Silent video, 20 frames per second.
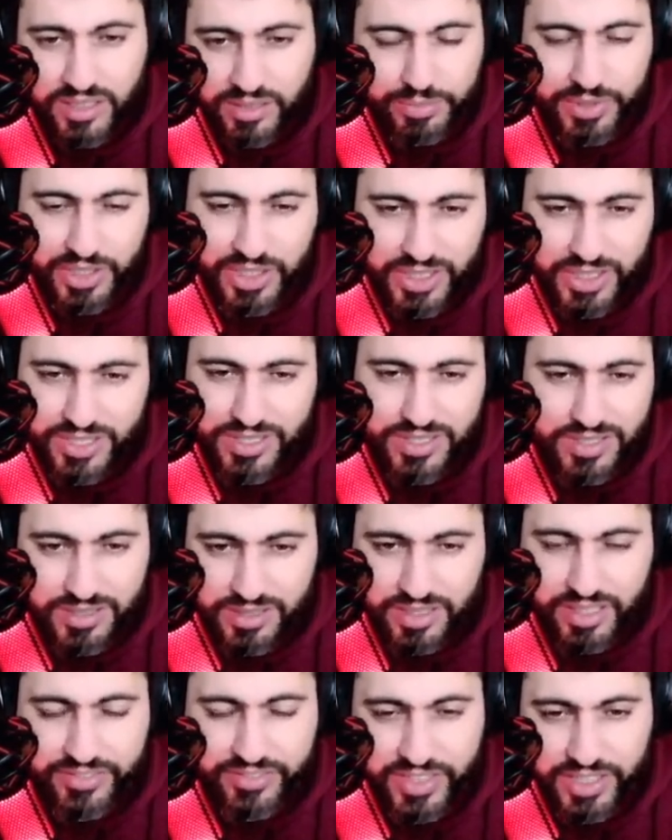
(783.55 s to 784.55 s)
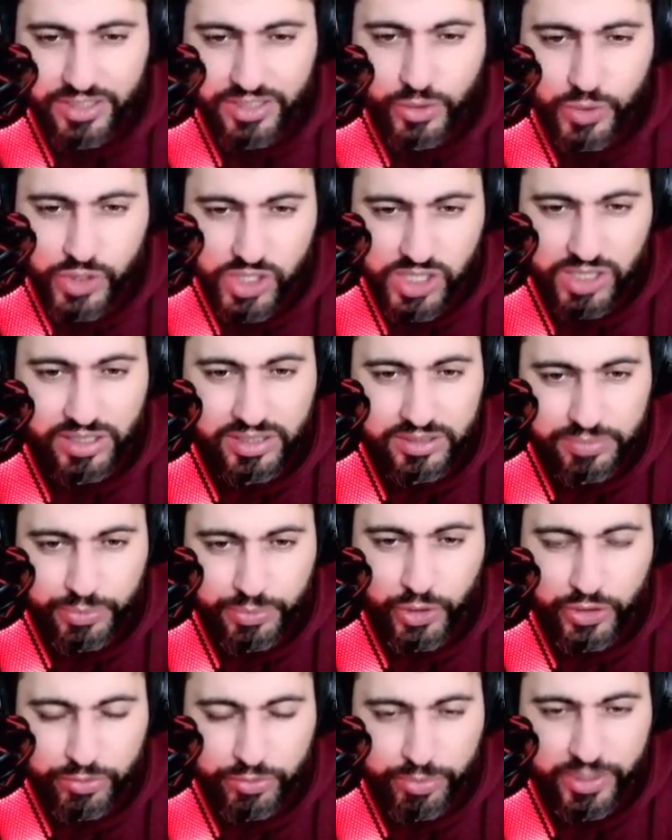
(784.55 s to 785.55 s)
Because if they no shield,
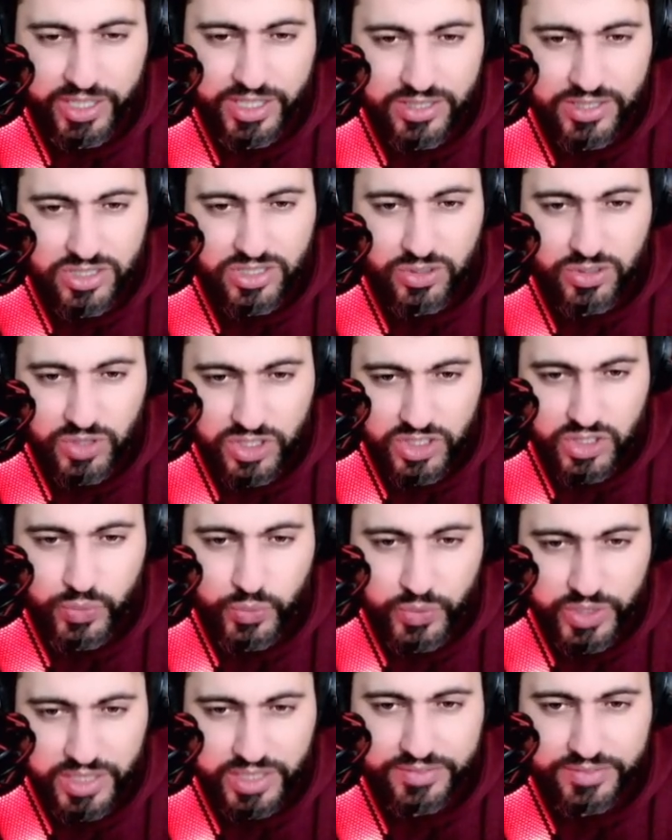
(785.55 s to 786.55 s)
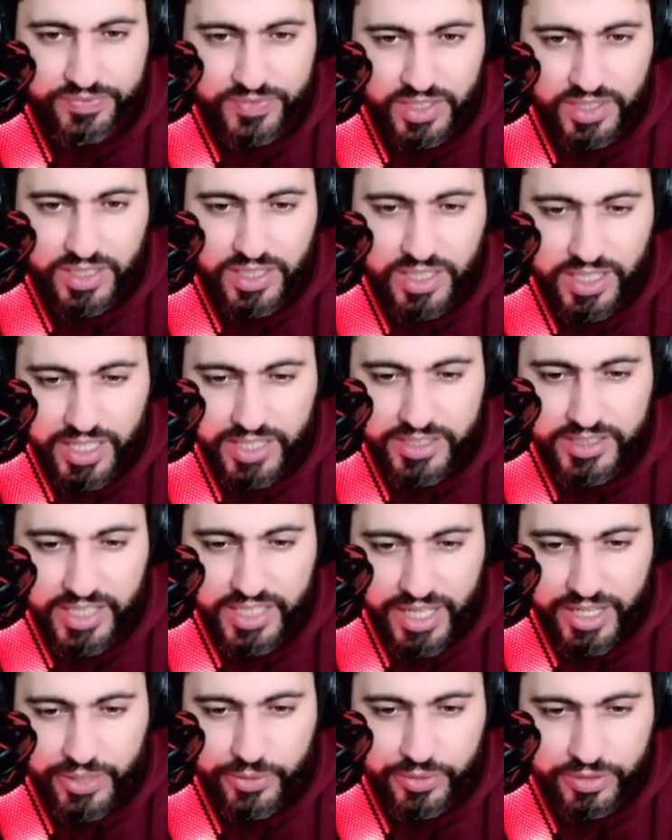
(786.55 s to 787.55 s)
both baits, you just win. And
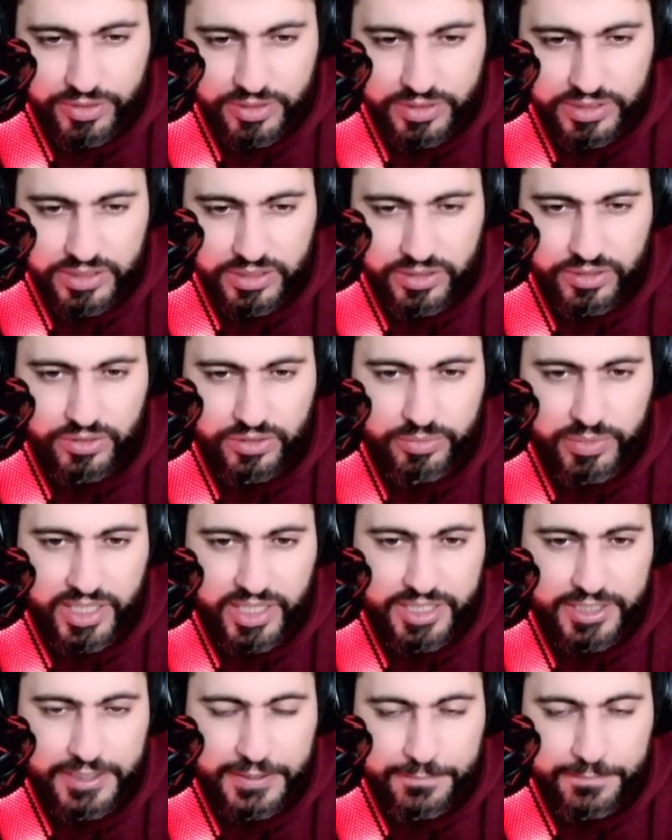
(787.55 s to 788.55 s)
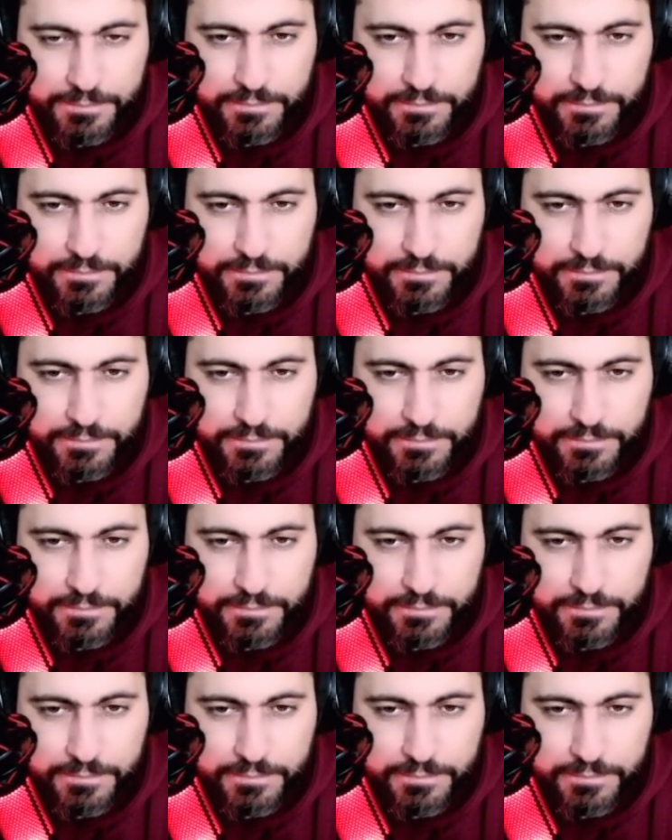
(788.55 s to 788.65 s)
now, oh my.